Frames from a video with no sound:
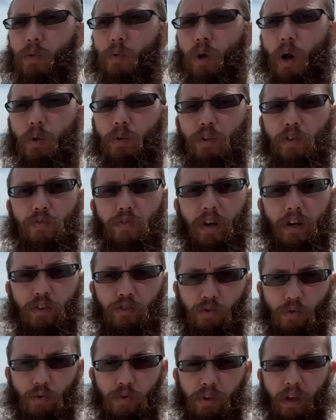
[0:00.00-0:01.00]
well to find
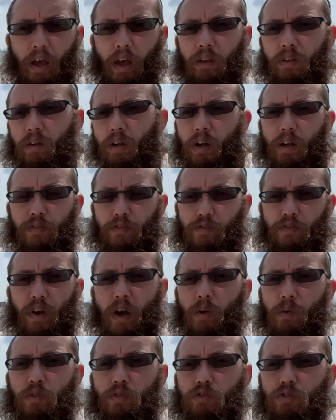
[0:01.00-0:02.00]
Jews at. I have
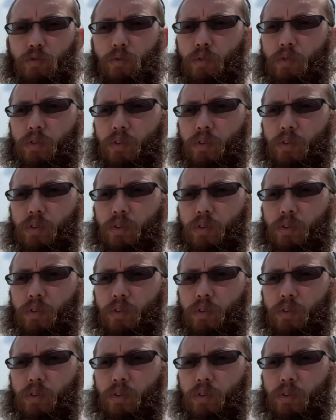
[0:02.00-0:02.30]
found Jews